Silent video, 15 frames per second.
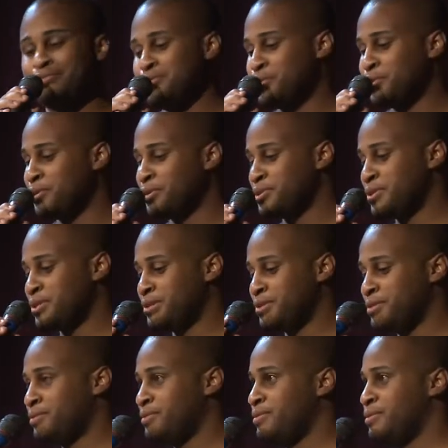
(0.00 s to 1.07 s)
to food culture,
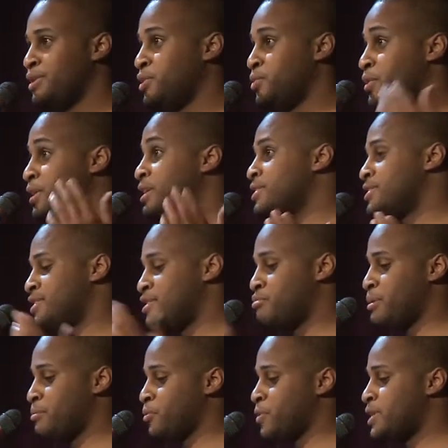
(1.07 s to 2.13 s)
the ingredients and their
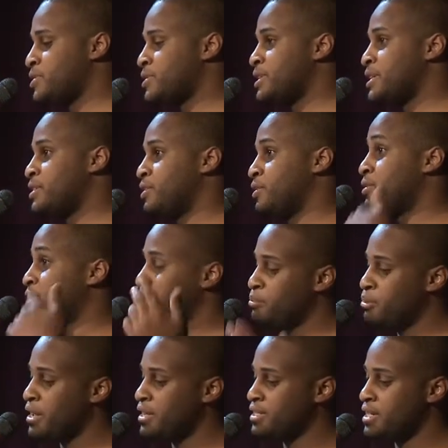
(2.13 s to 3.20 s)
preparation, the cooking
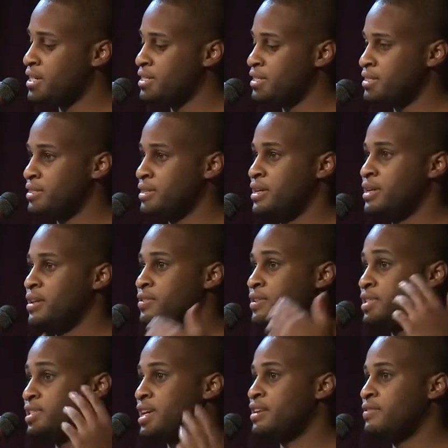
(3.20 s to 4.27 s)
process, the
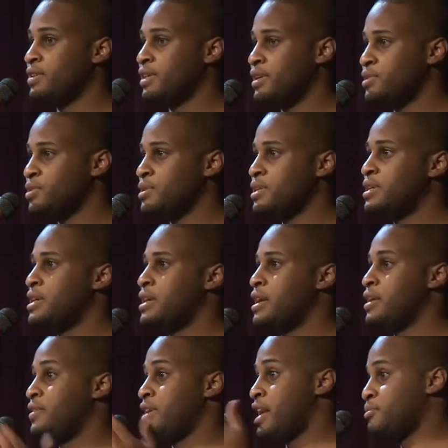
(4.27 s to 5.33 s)
design of the kitchen
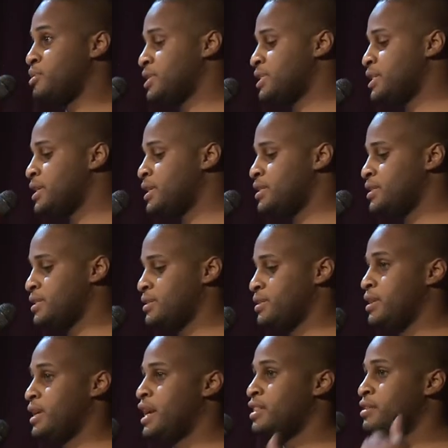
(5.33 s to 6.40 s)
and the objects in it,
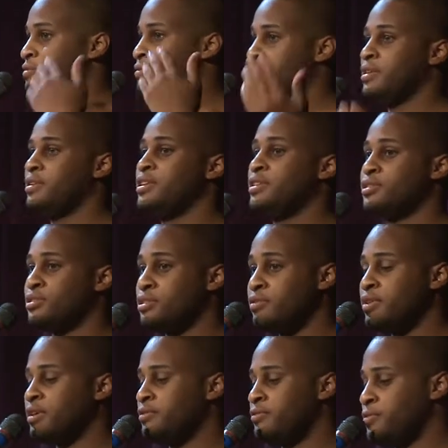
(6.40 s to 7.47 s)
and then finally the
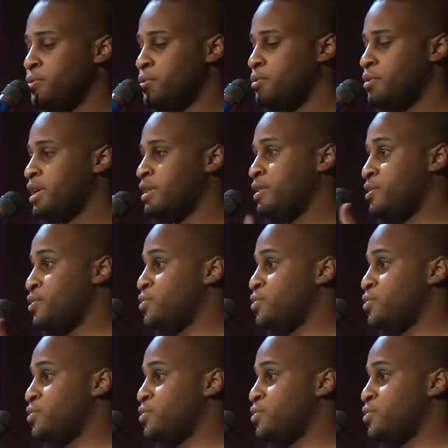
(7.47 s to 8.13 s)
serving of food and the